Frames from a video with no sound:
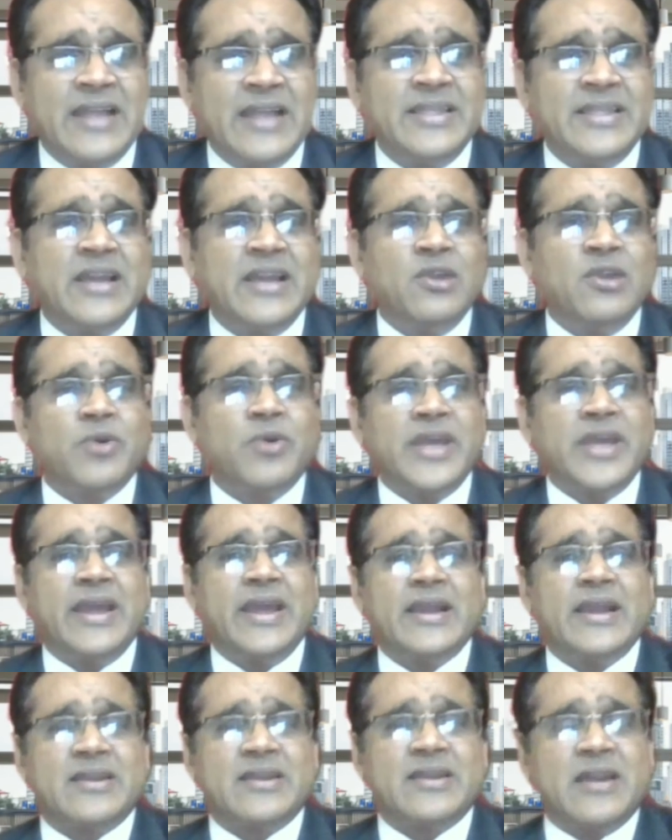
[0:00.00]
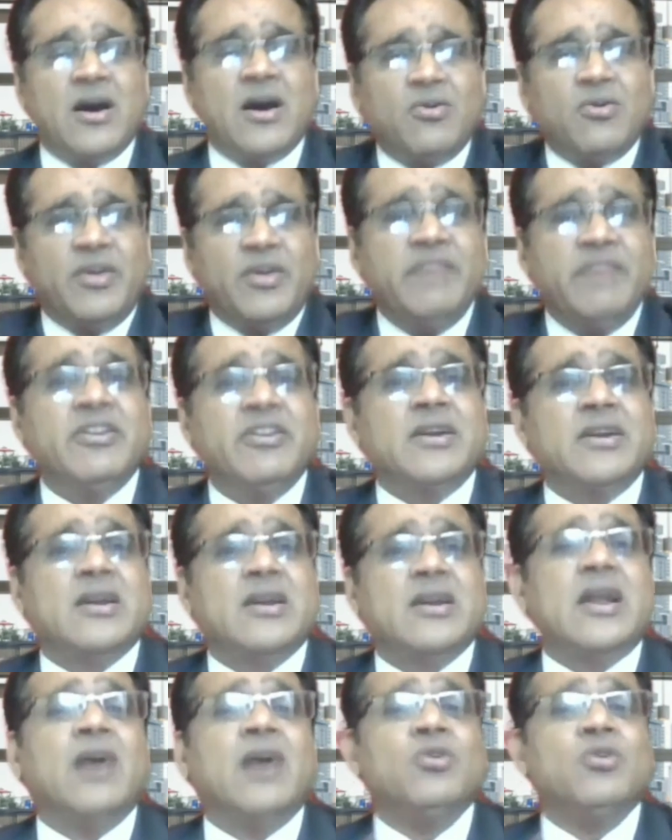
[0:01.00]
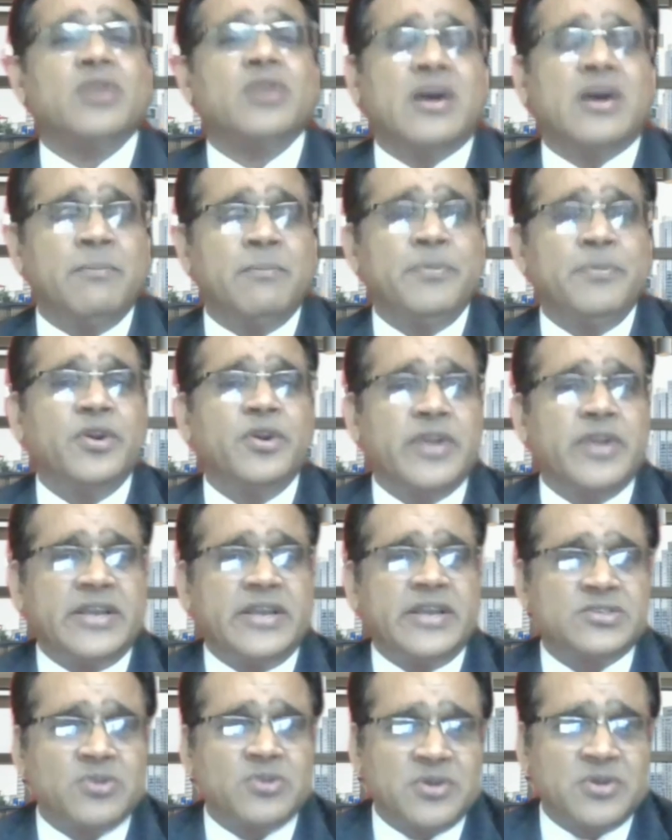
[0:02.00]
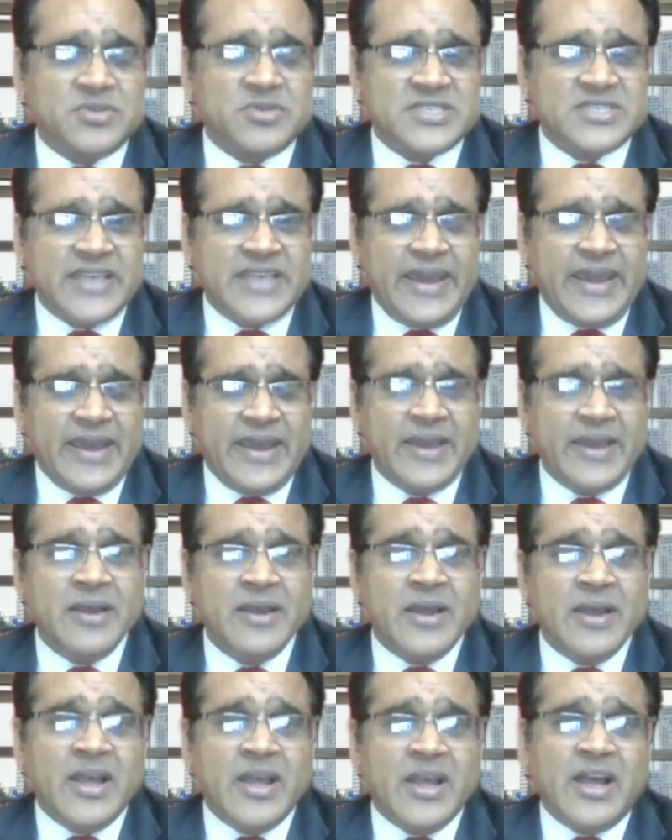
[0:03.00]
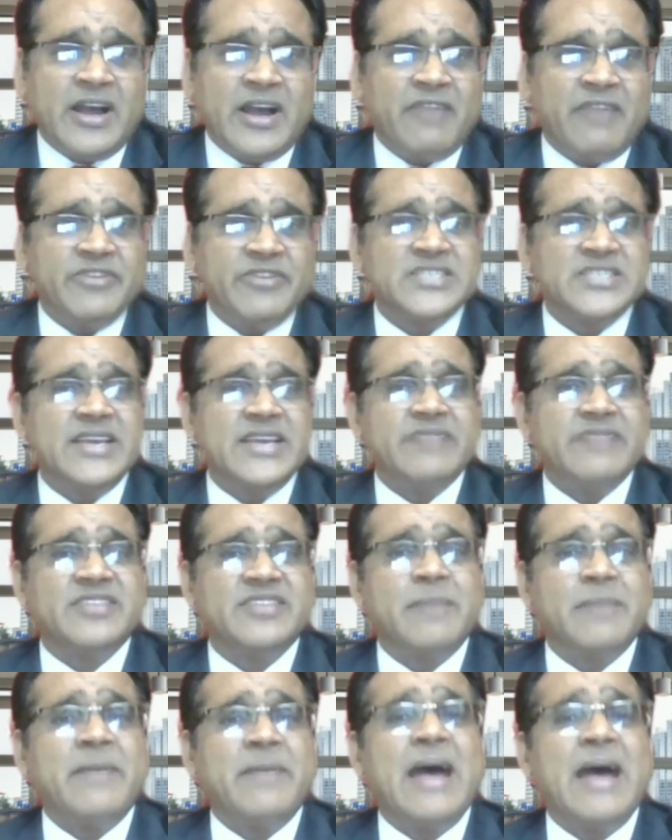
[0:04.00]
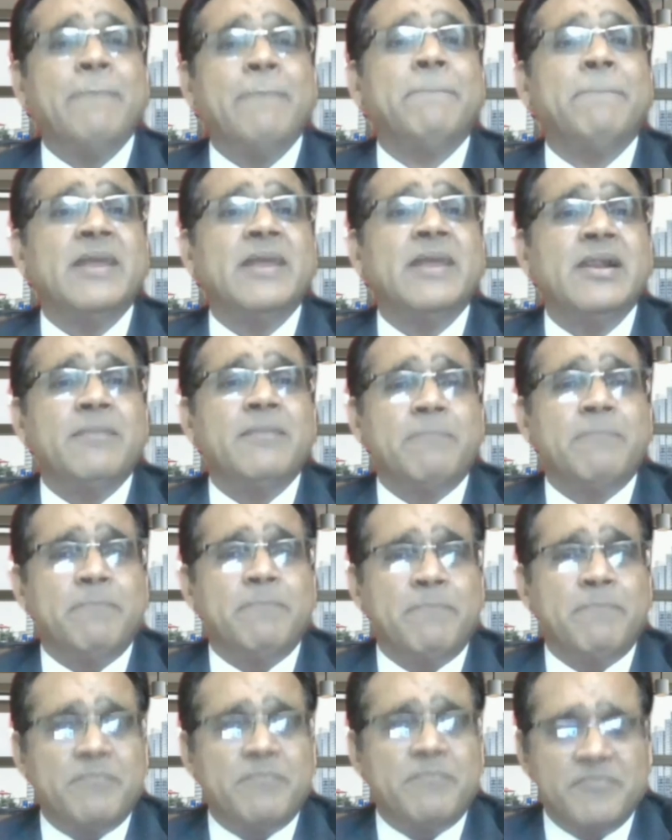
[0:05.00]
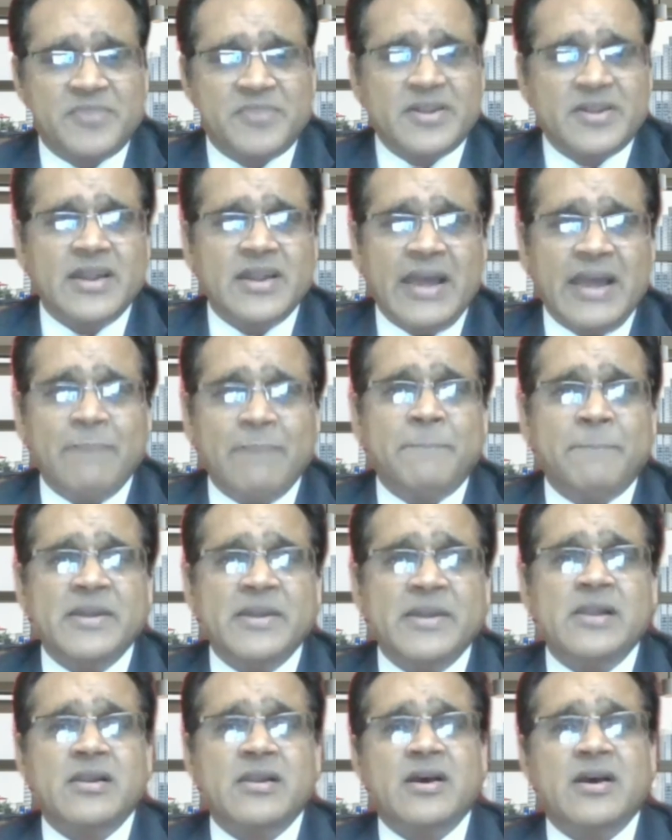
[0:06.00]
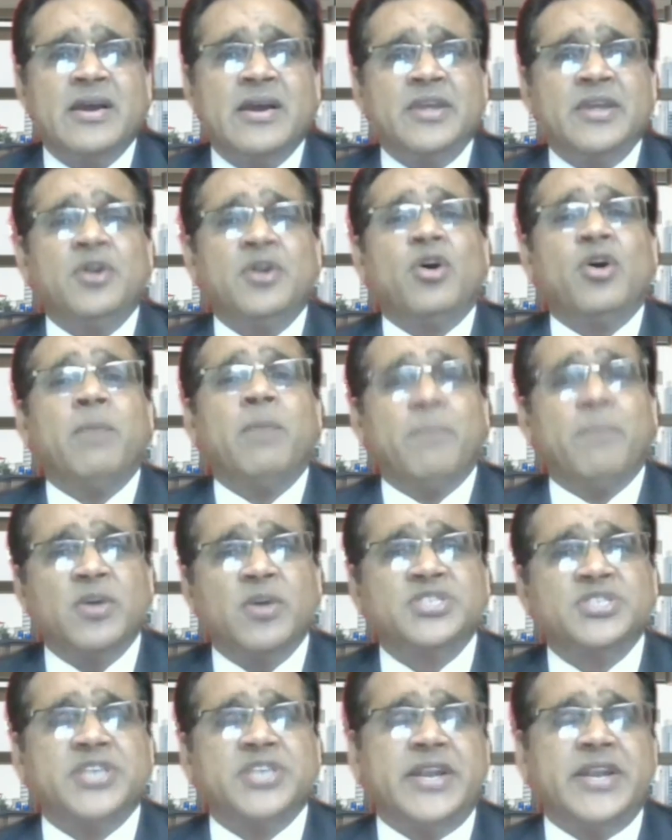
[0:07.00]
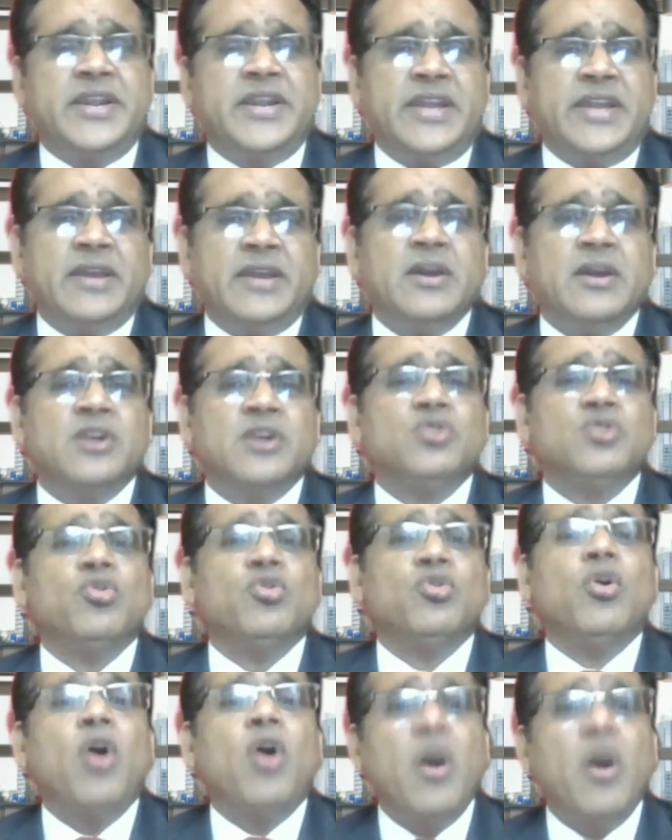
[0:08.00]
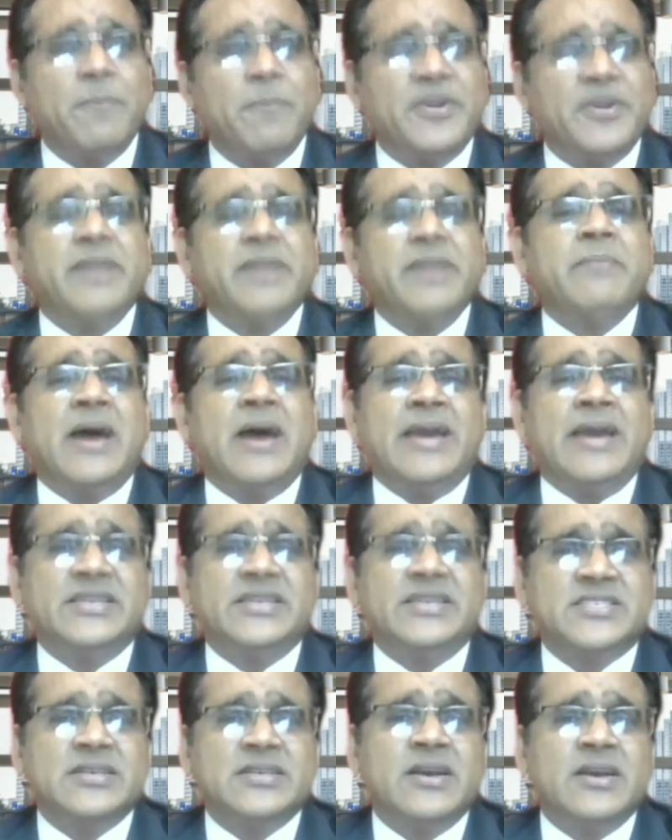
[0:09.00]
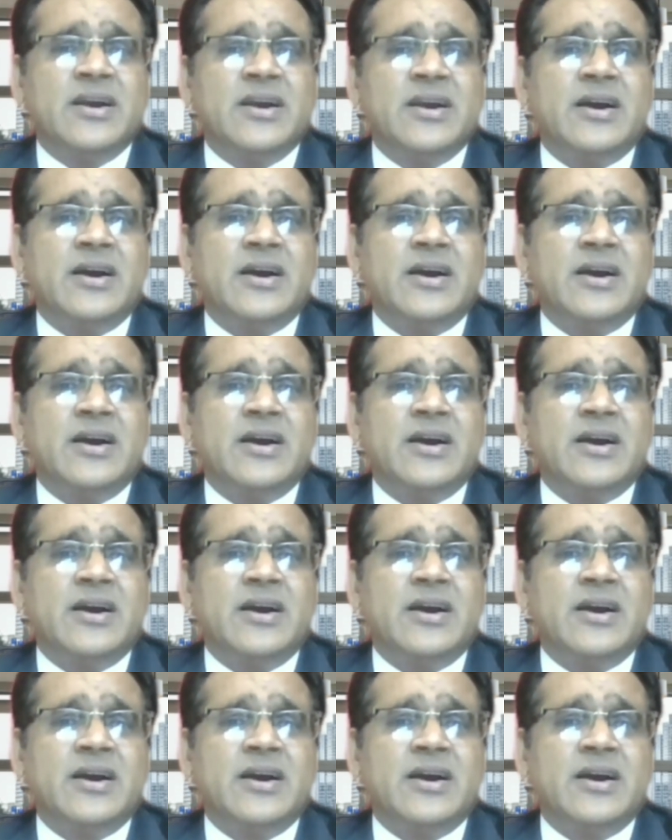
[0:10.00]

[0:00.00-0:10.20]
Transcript: And they're looking at now even cloud computing, so to say, which gives them ample opportunity to optimize